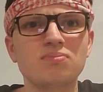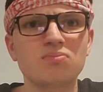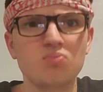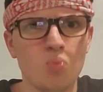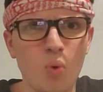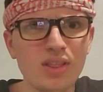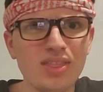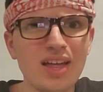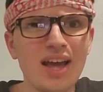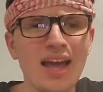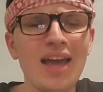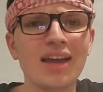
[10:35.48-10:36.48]
What
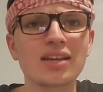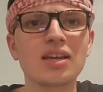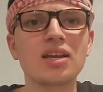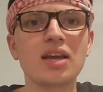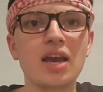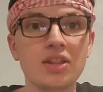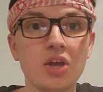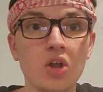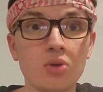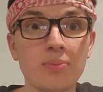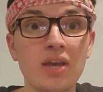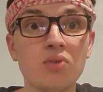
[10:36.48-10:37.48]
the heck? And the
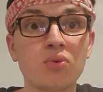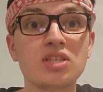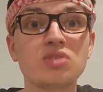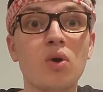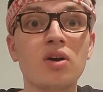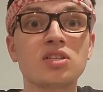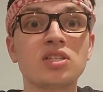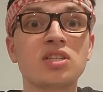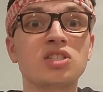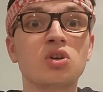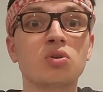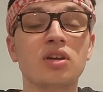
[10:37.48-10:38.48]
other big reason why
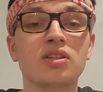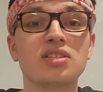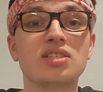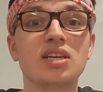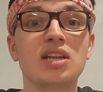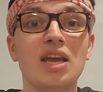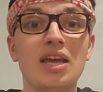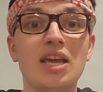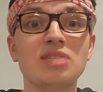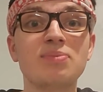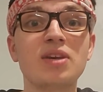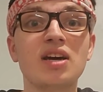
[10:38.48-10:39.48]
you don't like this scene
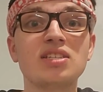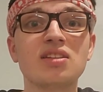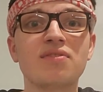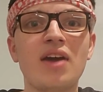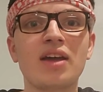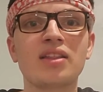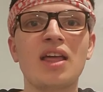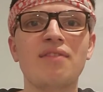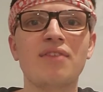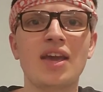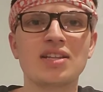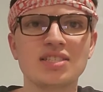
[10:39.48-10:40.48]
is because of the fact
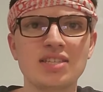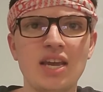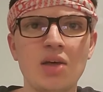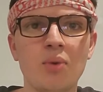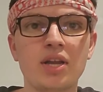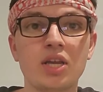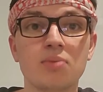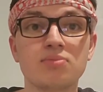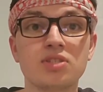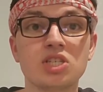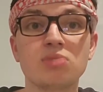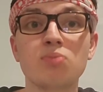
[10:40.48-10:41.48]
that fans say that when it
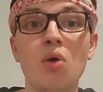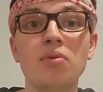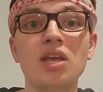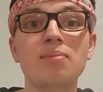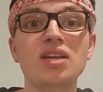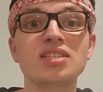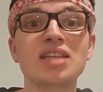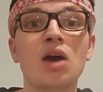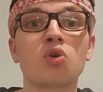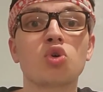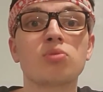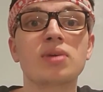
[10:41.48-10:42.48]
comes to this moment, it means
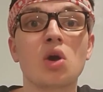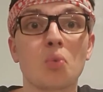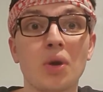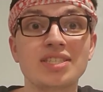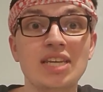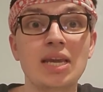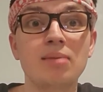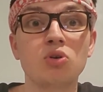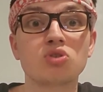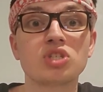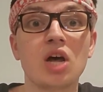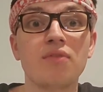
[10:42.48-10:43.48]
that Harumi redeemed
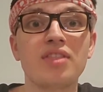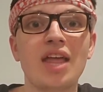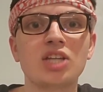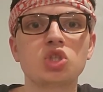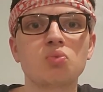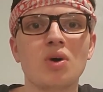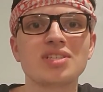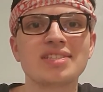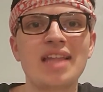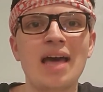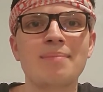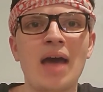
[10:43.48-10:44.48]
herself and that she
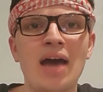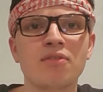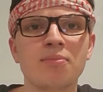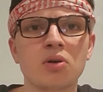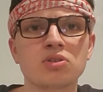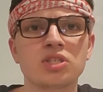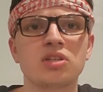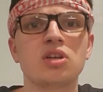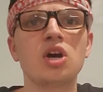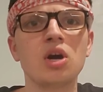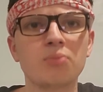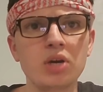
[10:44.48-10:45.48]
wasn't that bad of a person.
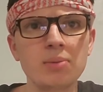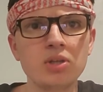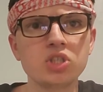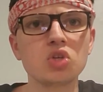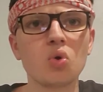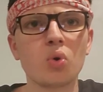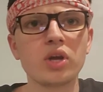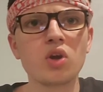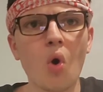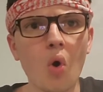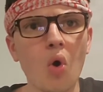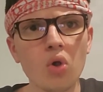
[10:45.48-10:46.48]
Pretty much
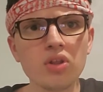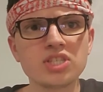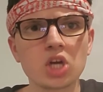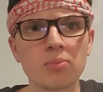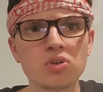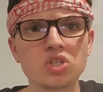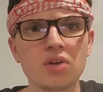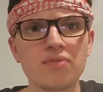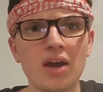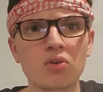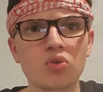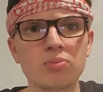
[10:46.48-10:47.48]
ignoring all the terrible stuff
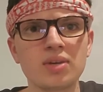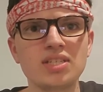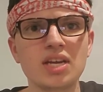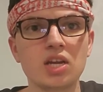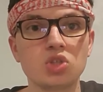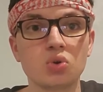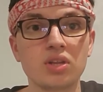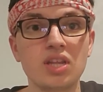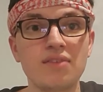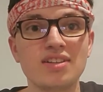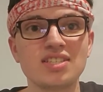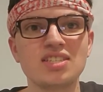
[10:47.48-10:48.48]
that Harumi did during
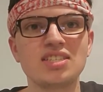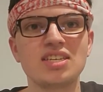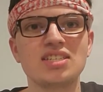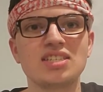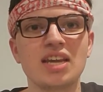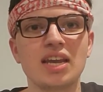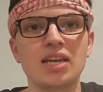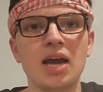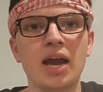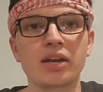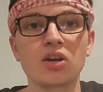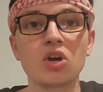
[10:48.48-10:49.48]
the events of seasons 8 and
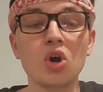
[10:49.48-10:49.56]
9.